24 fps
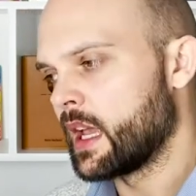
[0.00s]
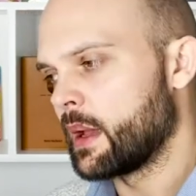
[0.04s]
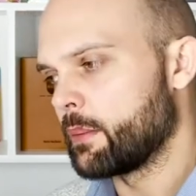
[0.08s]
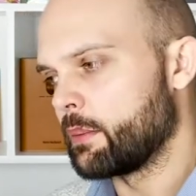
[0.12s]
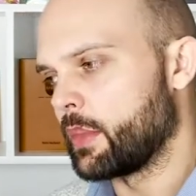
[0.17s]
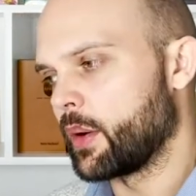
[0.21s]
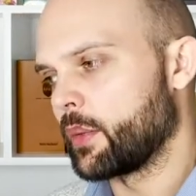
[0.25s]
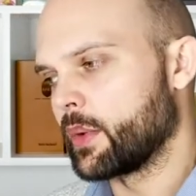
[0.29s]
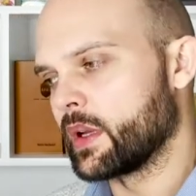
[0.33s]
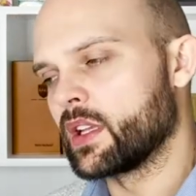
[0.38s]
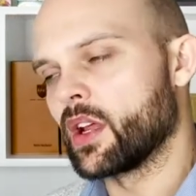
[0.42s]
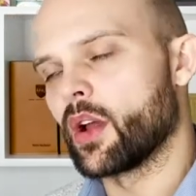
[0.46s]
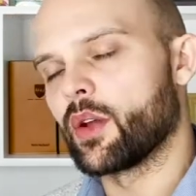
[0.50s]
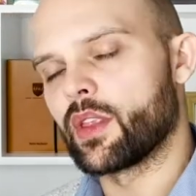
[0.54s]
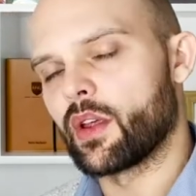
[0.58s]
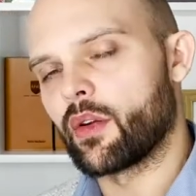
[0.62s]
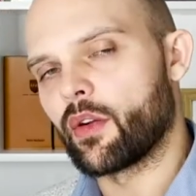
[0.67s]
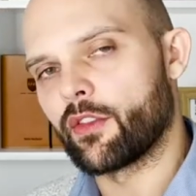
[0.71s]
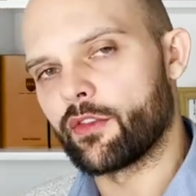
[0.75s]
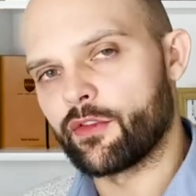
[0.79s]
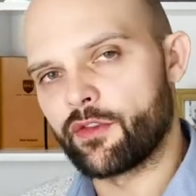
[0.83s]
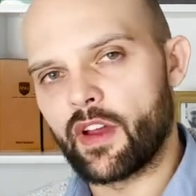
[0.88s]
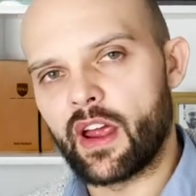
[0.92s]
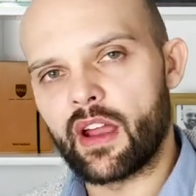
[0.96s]
But we know there
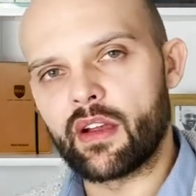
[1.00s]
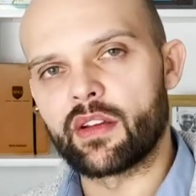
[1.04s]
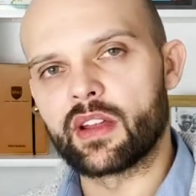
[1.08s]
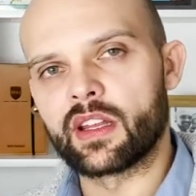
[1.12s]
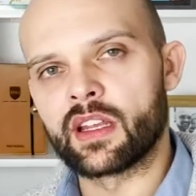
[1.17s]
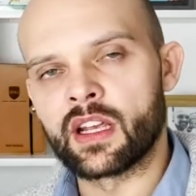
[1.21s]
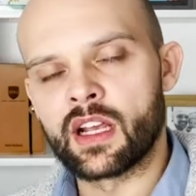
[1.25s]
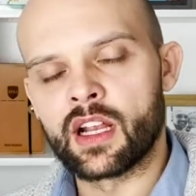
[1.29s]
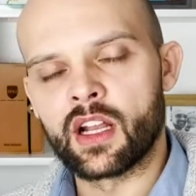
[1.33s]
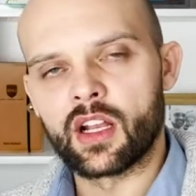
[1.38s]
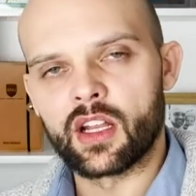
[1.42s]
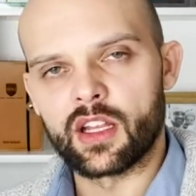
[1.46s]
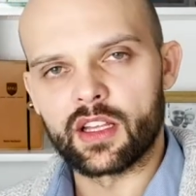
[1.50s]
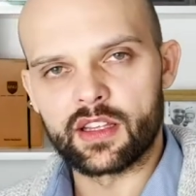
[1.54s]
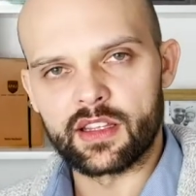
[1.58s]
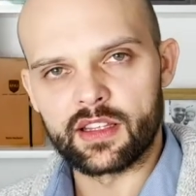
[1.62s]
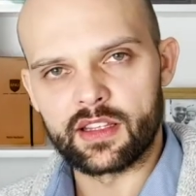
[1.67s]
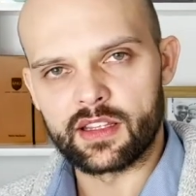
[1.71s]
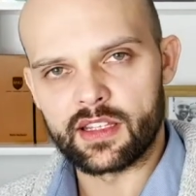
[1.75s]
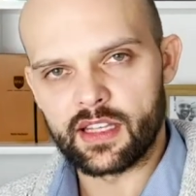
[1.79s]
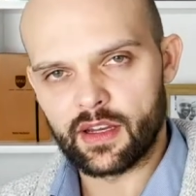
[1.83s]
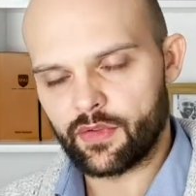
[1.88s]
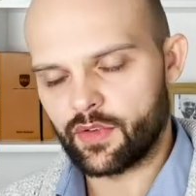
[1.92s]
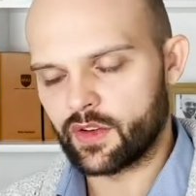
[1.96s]
are very
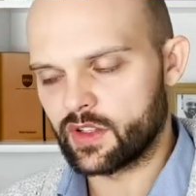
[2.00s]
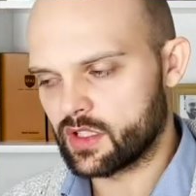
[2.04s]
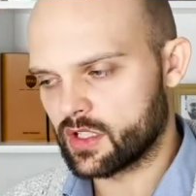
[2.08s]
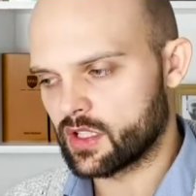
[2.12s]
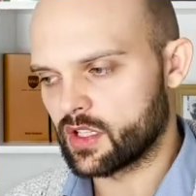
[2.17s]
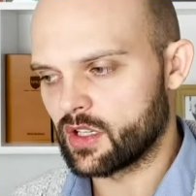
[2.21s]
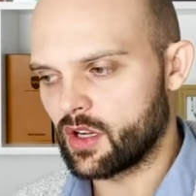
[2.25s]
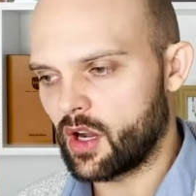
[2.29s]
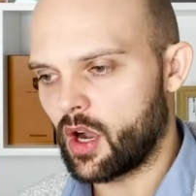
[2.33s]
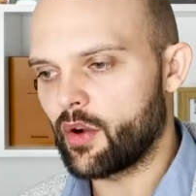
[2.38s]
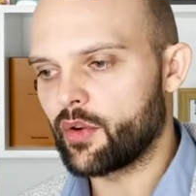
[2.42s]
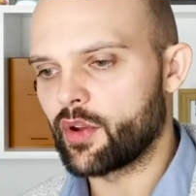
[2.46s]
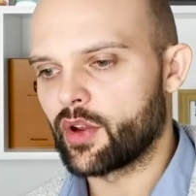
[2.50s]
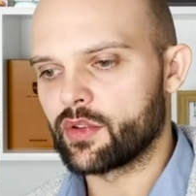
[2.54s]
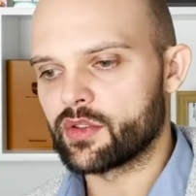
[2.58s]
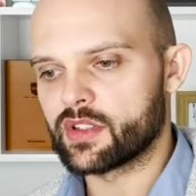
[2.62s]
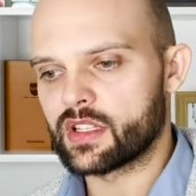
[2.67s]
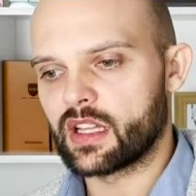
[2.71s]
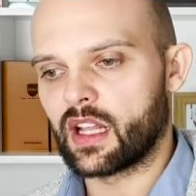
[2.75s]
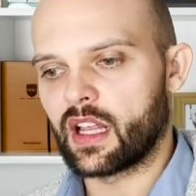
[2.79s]
different scenarios.